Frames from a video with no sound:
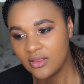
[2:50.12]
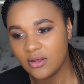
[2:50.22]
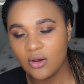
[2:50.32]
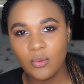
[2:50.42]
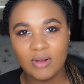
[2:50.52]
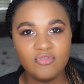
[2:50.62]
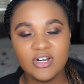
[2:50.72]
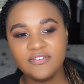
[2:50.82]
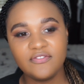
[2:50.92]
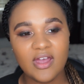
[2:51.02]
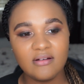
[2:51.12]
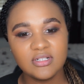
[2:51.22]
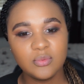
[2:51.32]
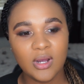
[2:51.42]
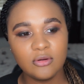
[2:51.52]
Oh, I'm really fair
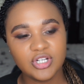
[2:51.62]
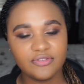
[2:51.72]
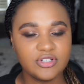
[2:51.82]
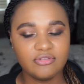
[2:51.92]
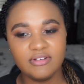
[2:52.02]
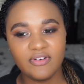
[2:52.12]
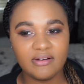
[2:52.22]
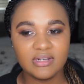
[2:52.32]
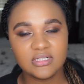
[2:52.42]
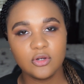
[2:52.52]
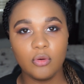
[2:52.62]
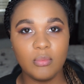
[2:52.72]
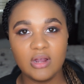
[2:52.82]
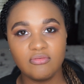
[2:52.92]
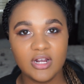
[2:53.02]
as well, Jeffree's really fair, he hasn't got
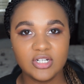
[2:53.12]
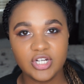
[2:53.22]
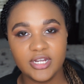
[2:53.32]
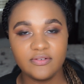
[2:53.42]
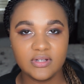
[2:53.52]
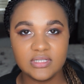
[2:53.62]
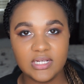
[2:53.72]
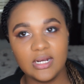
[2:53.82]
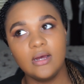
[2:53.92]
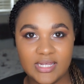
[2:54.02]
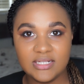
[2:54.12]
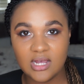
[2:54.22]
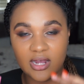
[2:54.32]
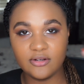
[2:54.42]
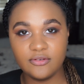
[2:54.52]
my right shade of concealer. He's
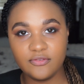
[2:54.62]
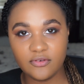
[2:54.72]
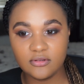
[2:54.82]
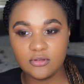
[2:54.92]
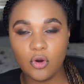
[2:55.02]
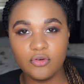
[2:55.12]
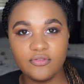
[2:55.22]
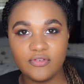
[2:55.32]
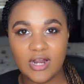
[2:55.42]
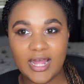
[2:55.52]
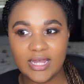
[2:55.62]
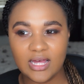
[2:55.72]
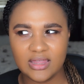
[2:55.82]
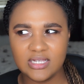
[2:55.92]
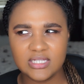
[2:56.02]
kind of gone for
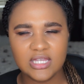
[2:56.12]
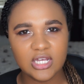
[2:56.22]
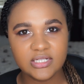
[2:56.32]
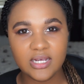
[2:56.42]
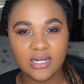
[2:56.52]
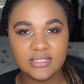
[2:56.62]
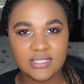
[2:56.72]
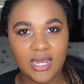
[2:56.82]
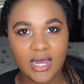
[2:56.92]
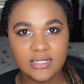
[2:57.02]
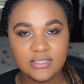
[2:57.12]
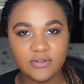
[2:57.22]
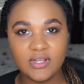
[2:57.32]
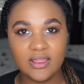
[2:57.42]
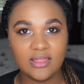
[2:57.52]
like, I think it's 30 colours he
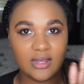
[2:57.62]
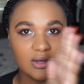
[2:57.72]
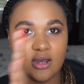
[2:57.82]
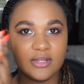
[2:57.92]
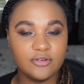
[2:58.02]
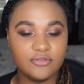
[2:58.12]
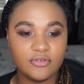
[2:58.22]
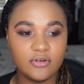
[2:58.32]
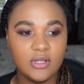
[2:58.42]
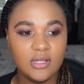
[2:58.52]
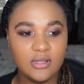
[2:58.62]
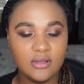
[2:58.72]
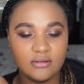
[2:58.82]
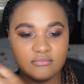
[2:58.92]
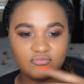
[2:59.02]
has in that kind of
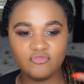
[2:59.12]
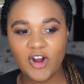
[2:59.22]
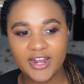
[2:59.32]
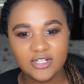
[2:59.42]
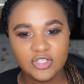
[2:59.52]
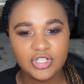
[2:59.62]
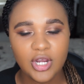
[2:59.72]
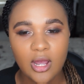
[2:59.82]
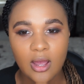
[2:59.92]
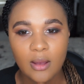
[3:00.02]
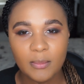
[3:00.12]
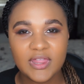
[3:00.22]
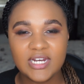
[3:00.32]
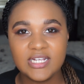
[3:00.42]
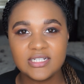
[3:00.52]
range, but
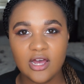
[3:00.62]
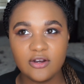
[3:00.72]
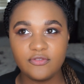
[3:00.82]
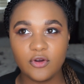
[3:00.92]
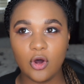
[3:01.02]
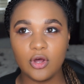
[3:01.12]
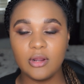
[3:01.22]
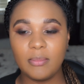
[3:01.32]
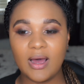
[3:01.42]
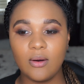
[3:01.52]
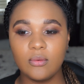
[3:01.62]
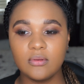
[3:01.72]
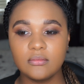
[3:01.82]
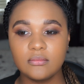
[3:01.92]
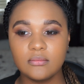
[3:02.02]
then he's kind of forgotten about
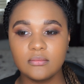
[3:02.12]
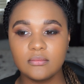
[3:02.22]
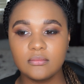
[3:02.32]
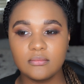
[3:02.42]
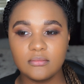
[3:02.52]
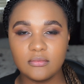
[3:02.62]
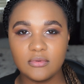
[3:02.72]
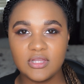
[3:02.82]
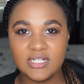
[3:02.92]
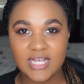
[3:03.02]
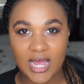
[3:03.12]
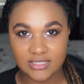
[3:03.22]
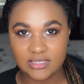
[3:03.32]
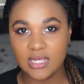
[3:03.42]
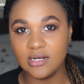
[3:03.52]
the
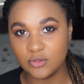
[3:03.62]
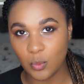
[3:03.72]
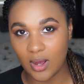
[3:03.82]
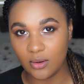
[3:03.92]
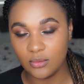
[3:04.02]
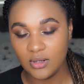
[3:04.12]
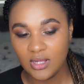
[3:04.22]
tan skin as well.